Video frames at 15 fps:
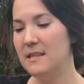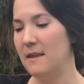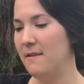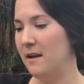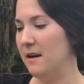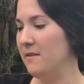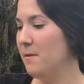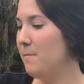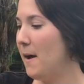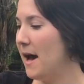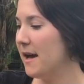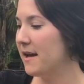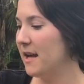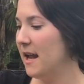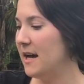And then on the
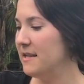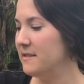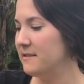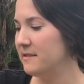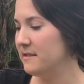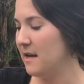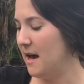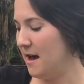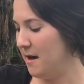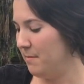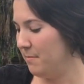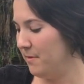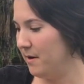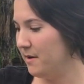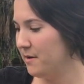back it has
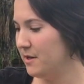um,